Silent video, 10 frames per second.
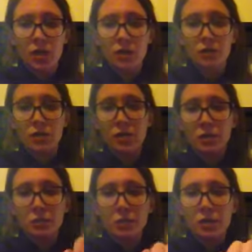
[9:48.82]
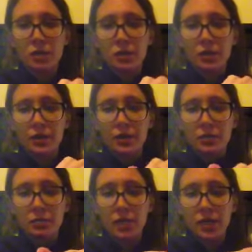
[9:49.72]
So I need to put in London's
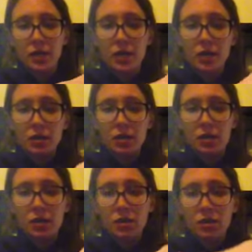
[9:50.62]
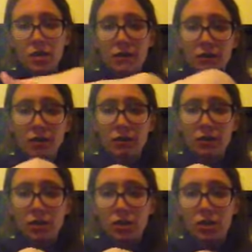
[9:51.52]
block here. After I
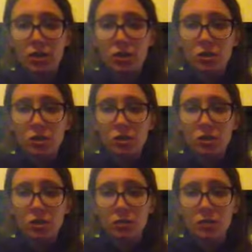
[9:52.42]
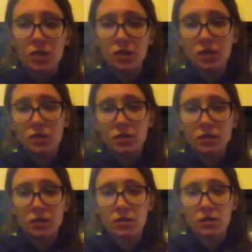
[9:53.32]
finish Paris,
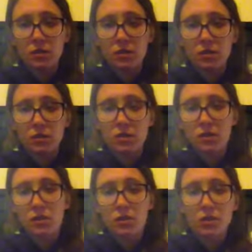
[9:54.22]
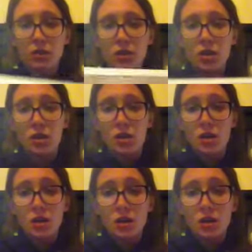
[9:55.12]
London goes here.
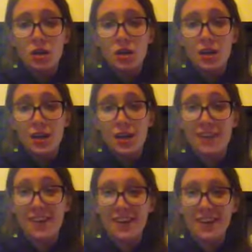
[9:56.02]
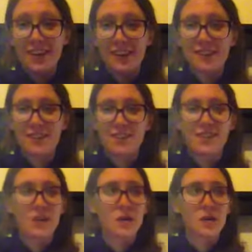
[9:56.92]
And if I get
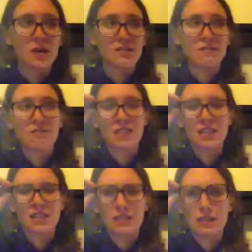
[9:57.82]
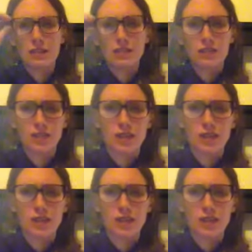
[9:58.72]
going fast enough,